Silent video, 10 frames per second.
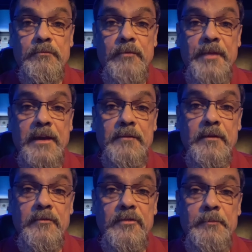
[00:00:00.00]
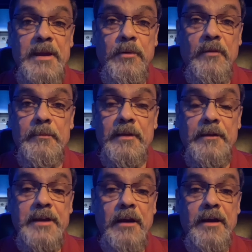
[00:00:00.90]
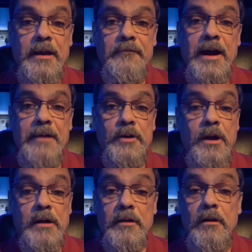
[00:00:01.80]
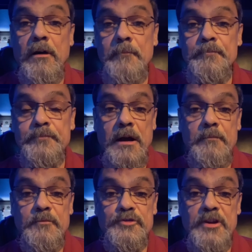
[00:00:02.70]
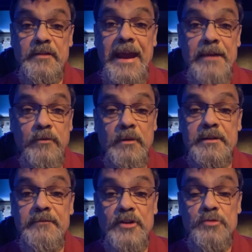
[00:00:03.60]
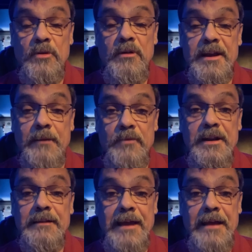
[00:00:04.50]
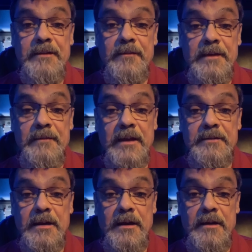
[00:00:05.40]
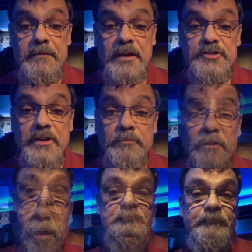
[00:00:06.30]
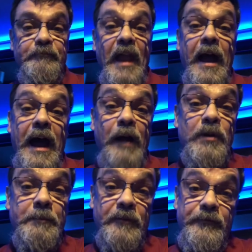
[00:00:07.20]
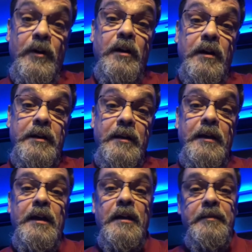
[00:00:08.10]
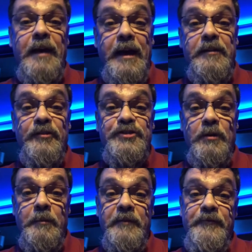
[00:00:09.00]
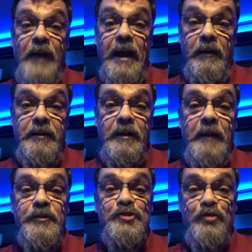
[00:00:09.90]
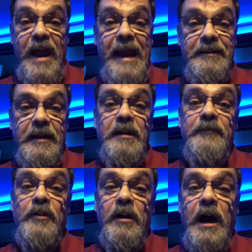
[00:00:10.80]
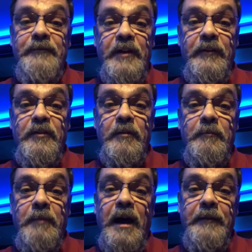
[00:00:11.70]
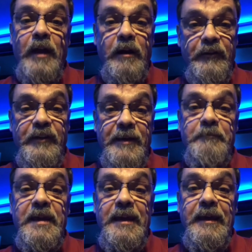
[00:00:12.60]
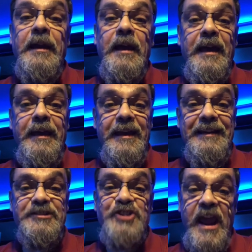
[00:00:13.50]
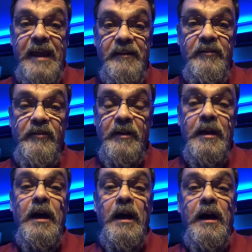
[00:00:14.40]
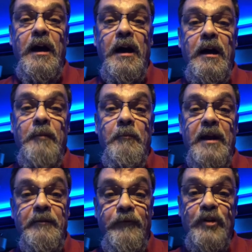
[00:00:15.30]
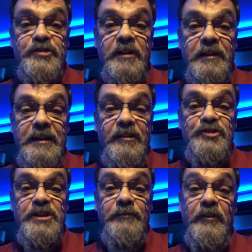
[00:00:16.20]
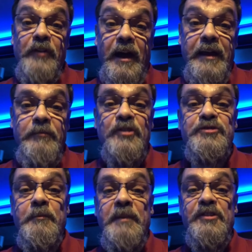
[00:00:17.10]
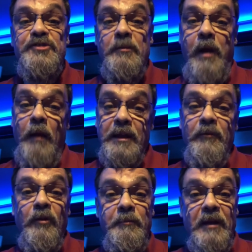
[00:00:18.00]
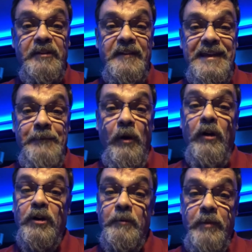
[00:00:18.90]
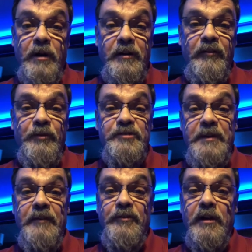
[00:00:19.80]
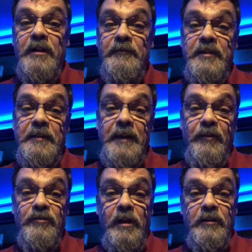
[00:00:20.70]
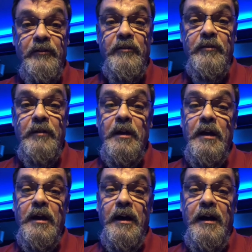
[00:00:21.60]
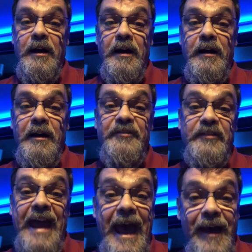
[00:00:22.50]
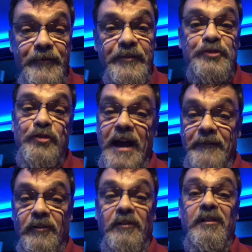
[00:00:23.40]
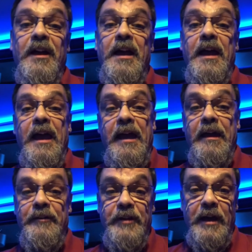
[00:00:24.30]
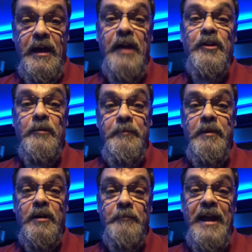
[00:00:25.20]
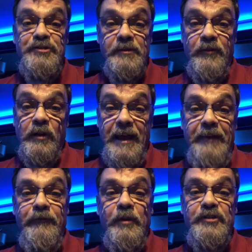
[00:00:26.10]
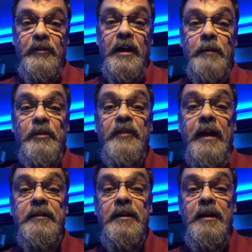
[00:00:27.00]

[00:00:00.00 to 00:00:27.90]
thinks of the people in the military of a high regard at all. Um, she's a hateful individual, and I'm really glad to see that uh, that she's resigned. I would have preferred that she would have been fired and dragged out of her office by the RCMP in chains, um, but unfortunately, she resigned, which means she probably will be able to keep all her perks, which means her $150,000 uh, of staff and travel and, uh, and her, her pension for life, which is 100%.